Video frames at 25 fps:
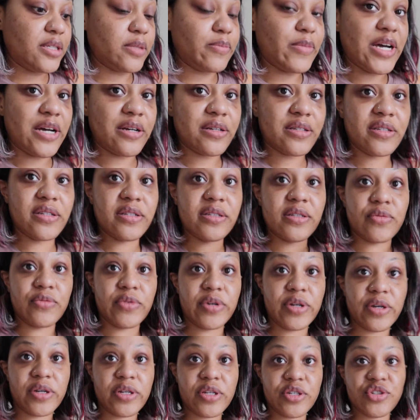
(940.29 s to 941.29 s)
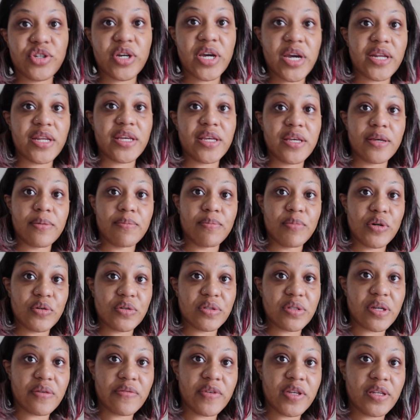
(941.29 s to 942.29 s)
boxes and we're gonna try to get
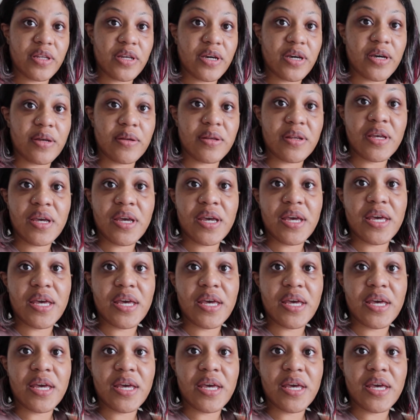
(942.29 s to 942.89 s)
most of it done